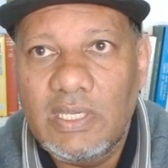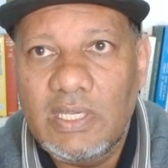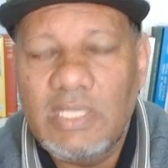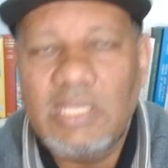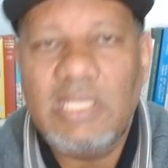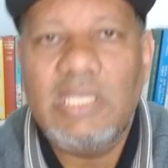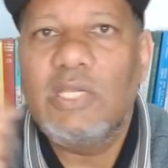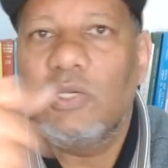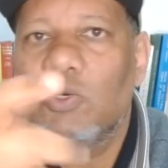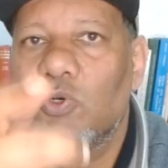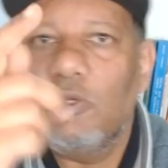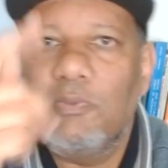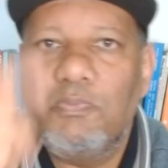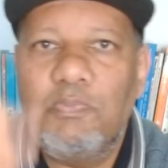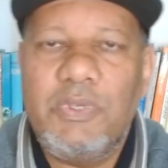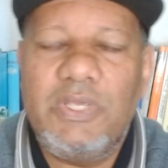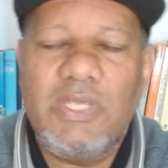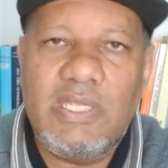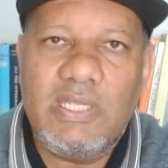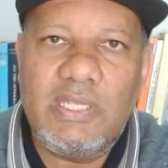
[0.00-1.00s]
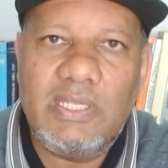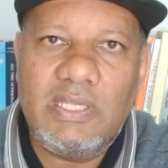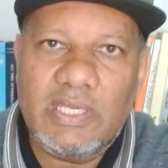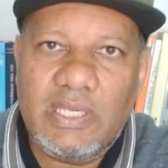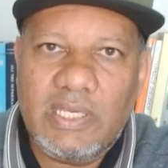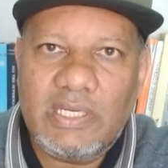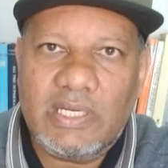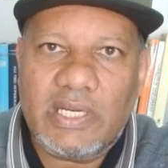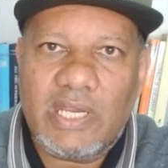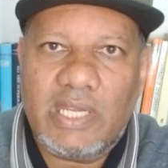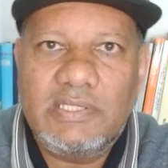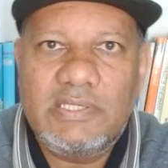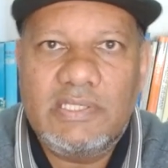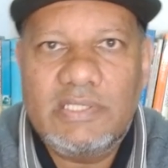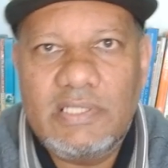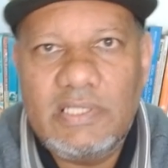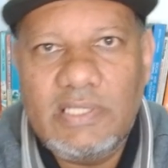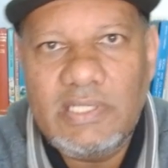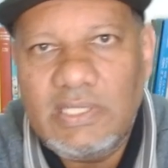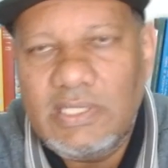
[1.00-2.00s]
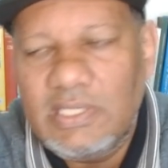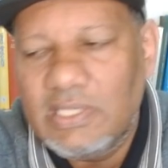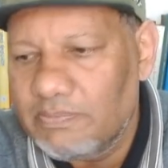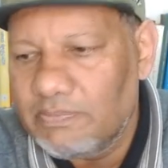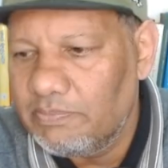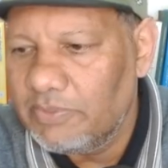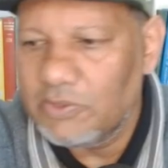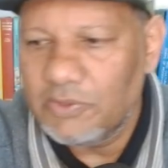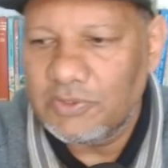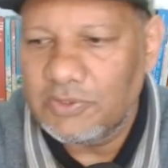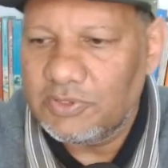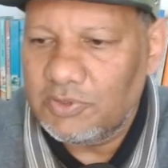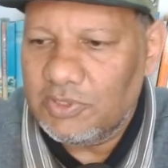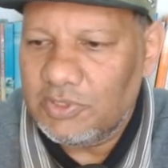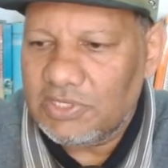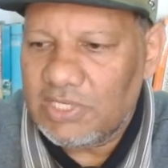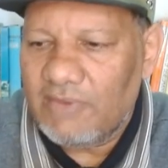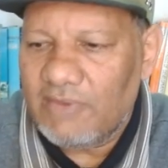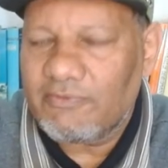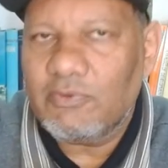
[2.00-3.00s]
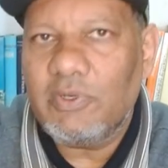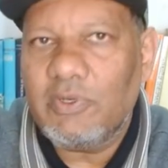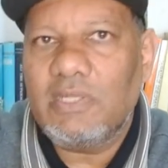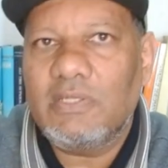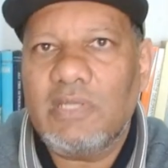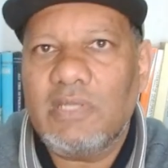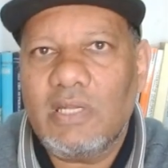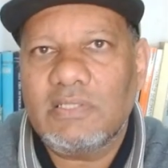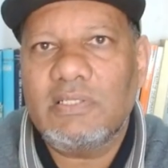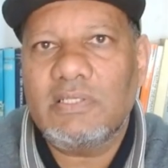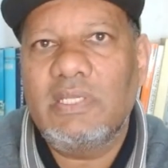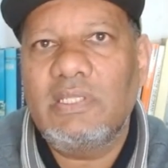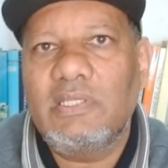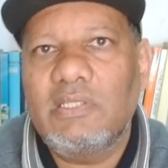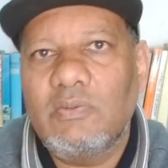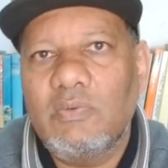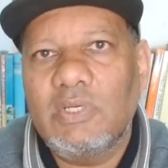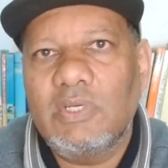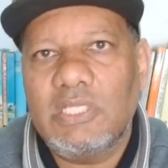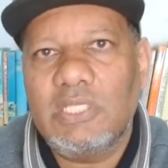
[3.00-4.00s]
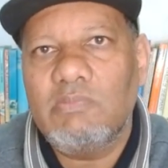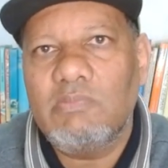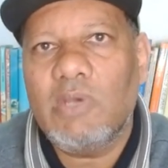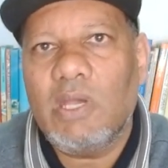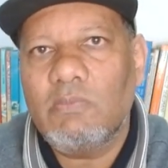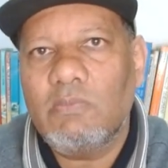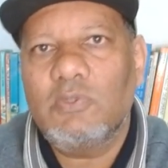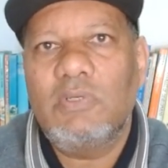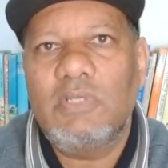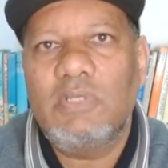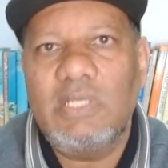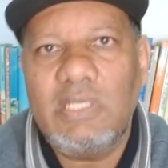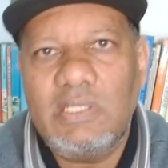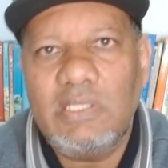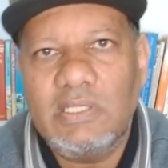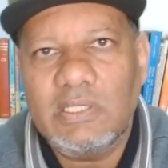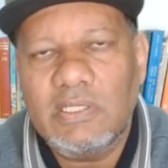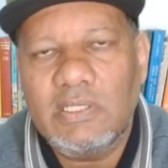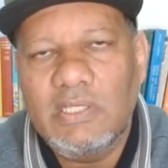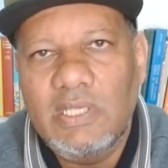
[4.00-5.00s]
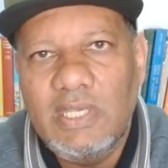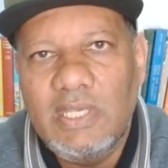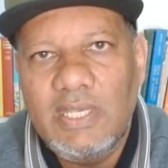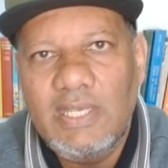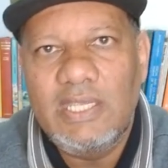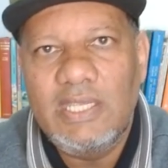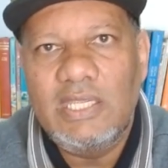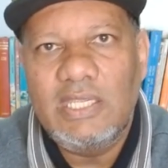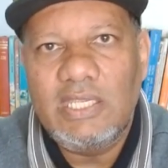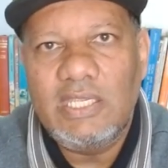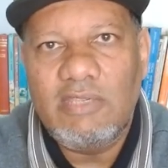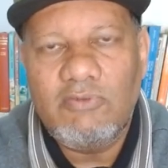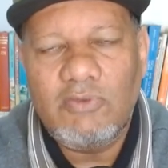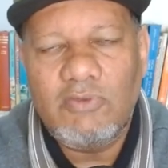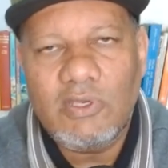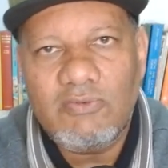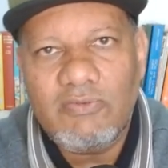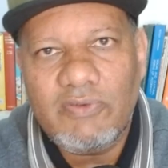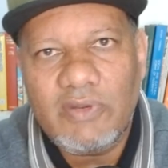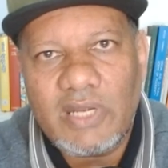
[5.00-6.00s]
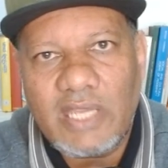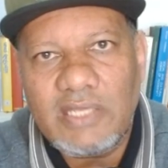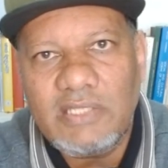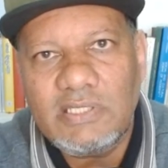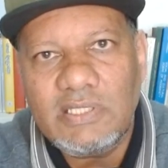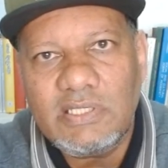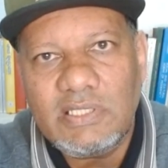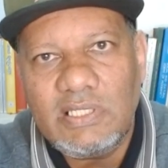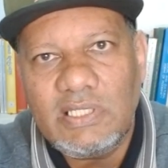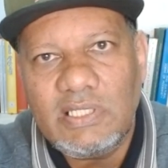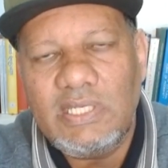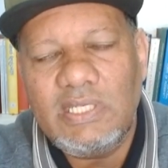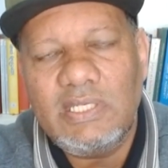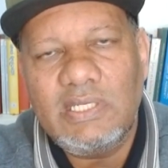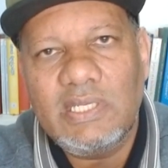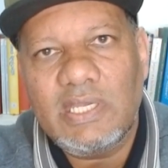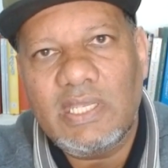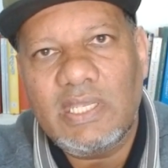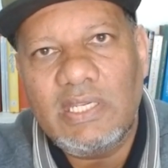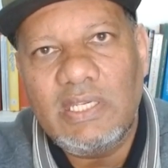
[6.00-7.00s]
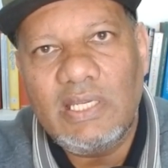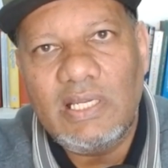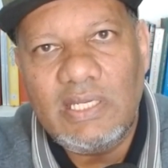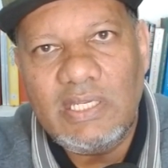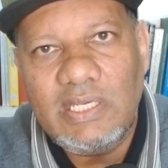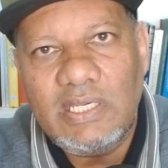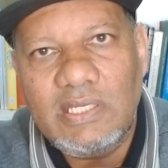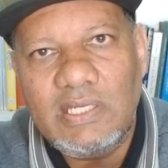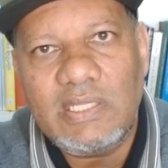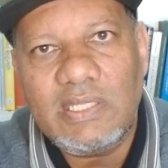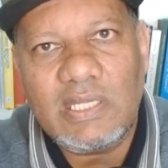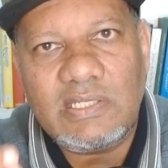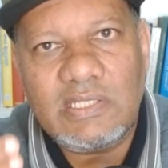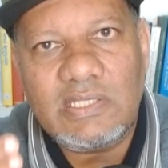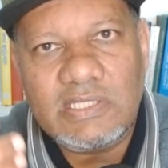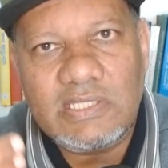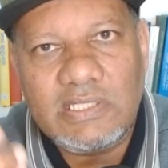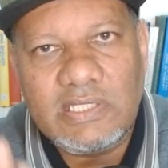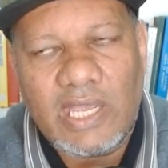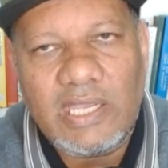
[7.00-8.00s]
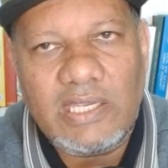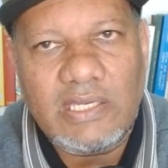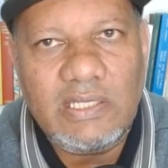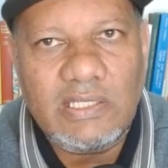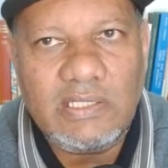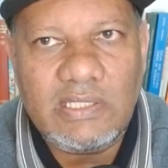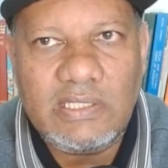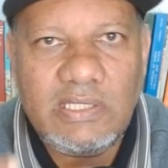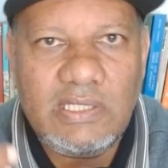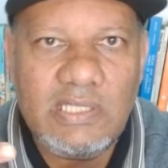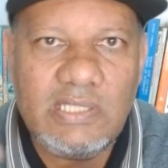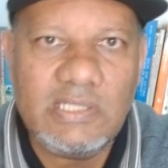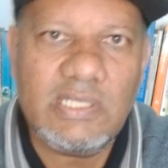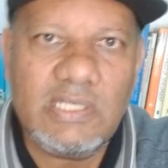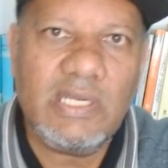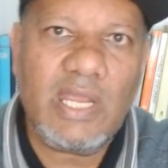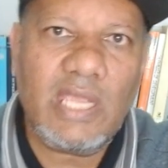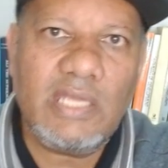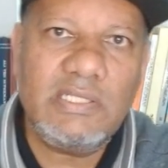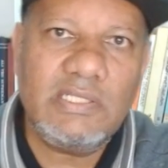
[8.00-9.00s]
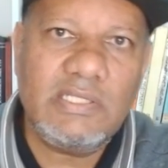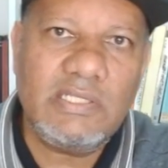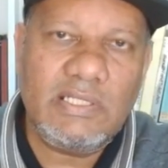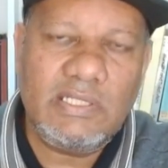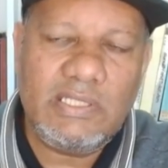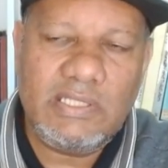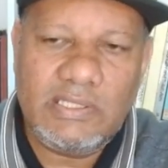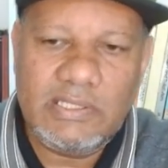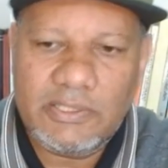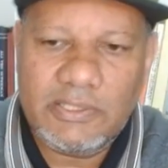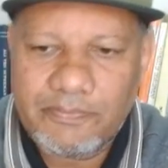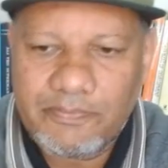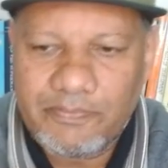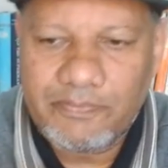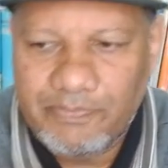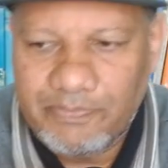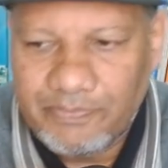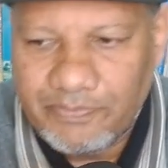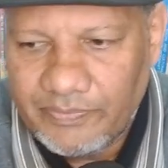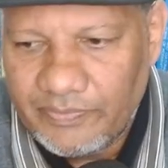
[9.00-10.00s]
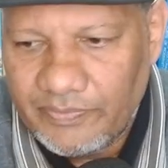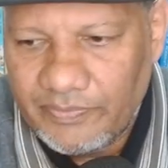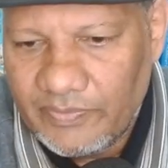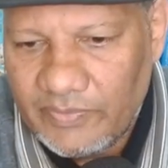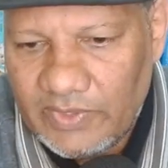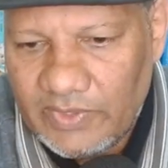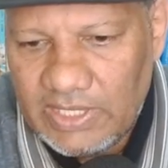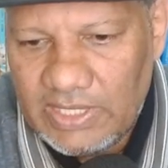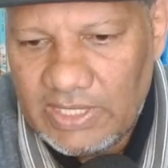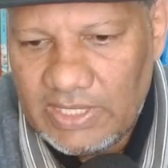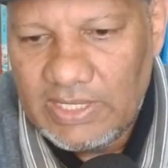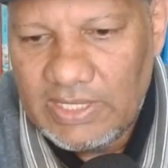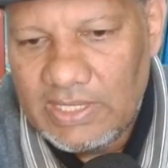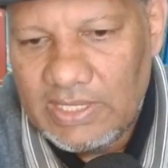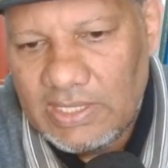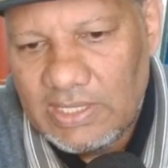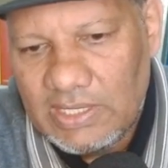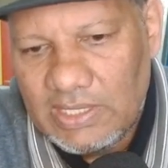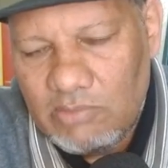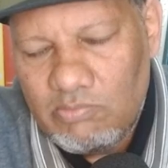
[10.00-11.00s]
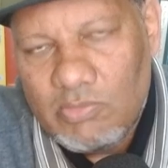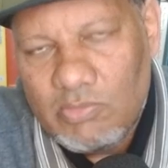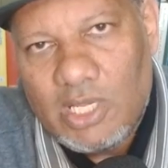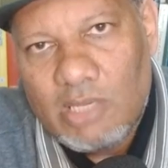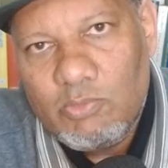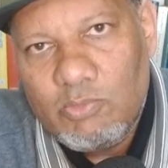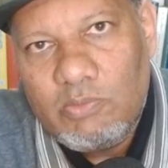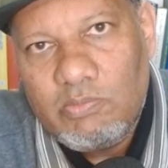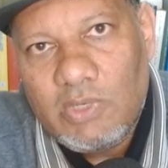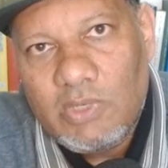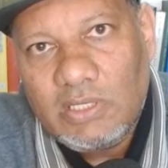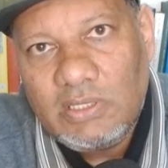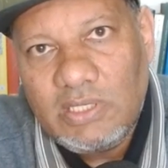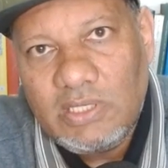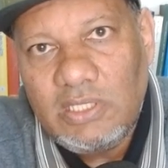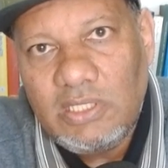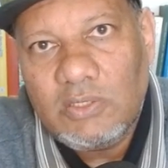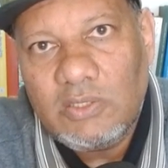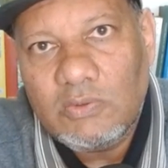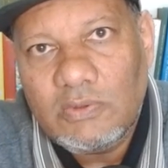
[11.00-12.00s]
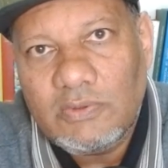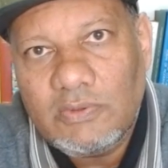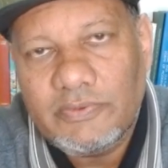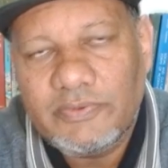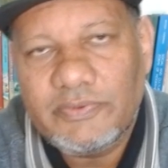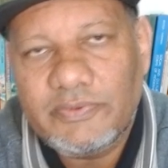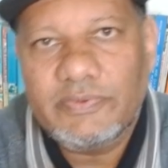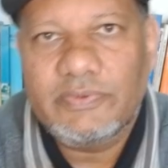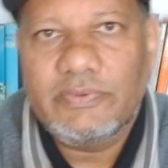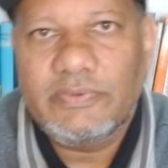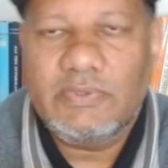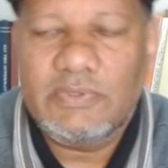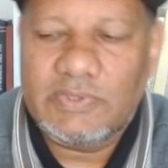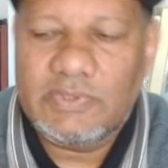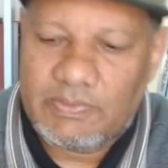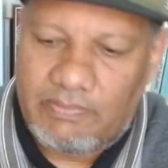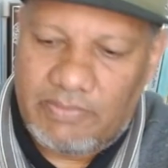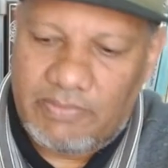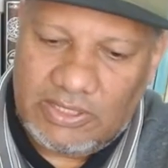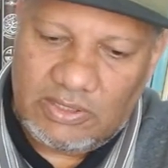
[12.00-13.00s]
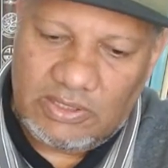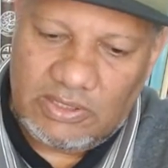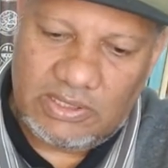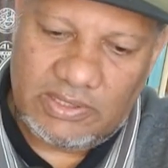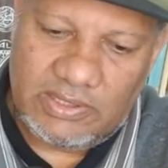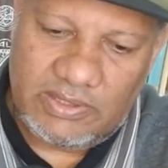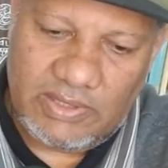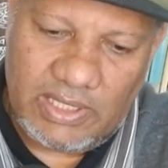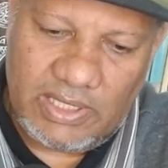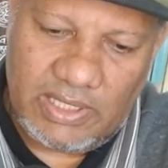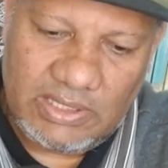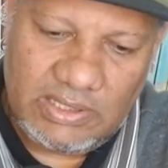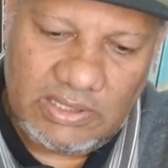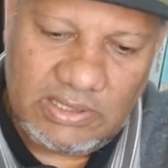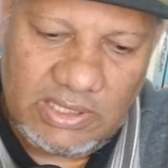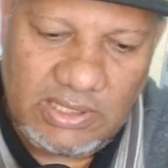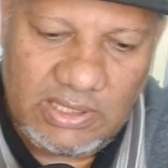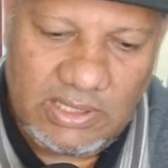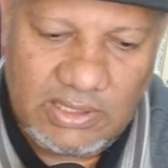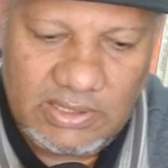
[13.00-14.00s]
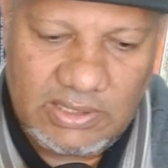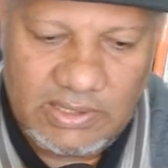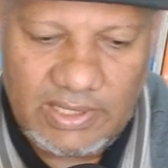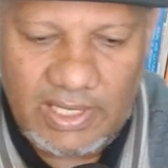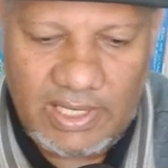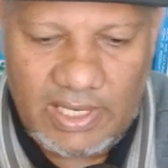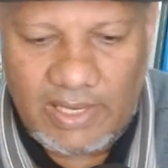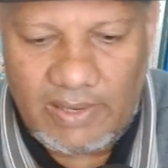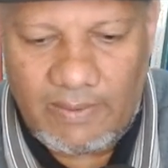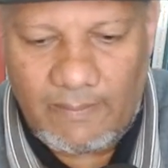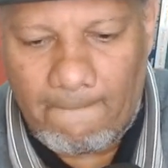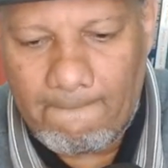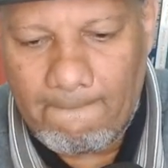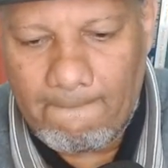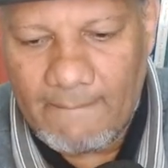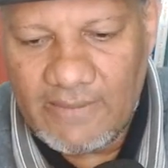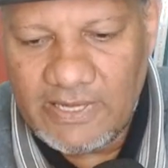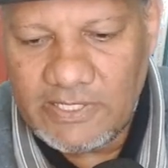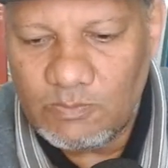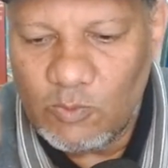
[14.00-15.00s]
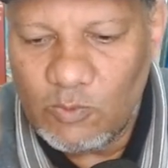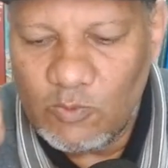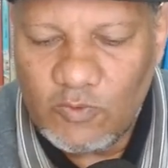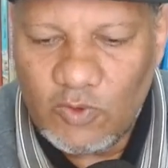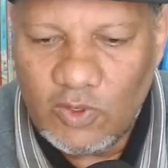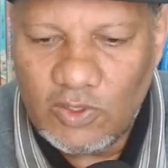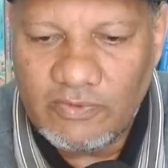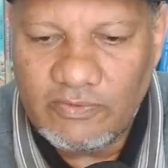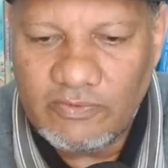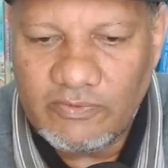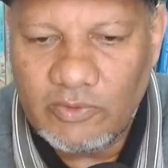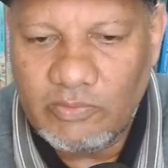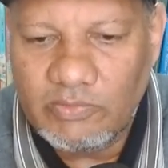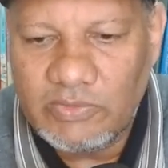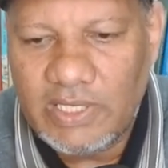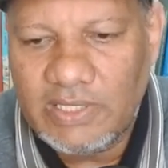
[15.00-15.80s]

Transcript: he could be a righteous leader because you just have to retranslate the word imam to leader. If you have a righteous leader, a leader that is guided, then he is a righteous leader. Imam Mahdi. But I think let's move on from the